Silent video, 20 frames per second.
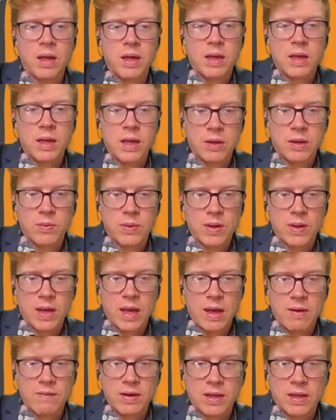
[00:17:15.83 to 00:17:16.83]
Here we have
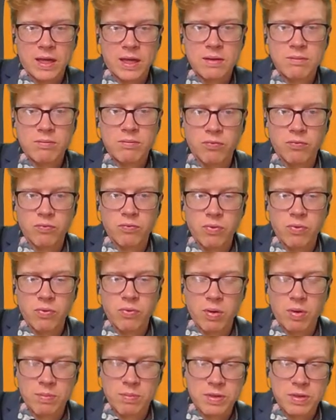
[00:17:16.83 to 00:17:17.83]
it again,
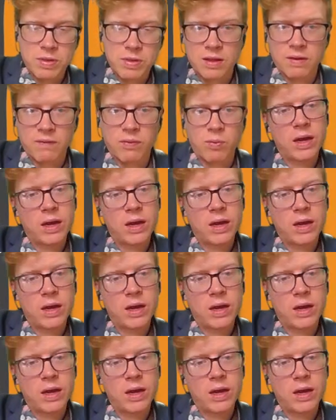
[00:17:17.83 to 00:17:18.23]
represented in a different way,